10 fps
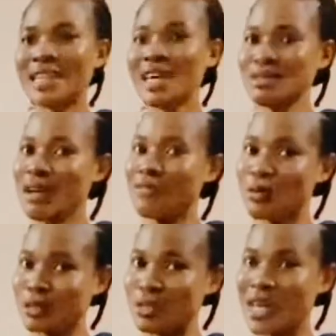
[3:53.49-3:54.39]
that's what I've
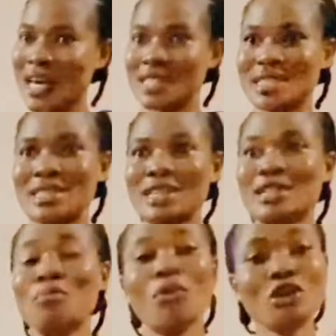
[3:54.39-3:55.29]
got you guys
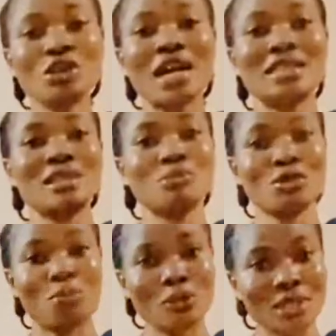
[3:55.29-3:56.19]
the more you guys keep
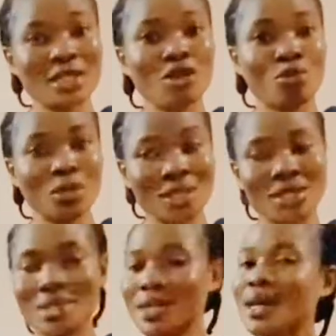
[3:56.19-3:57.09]
supporting the
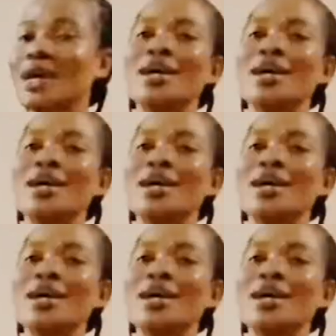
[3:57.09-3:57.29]
community,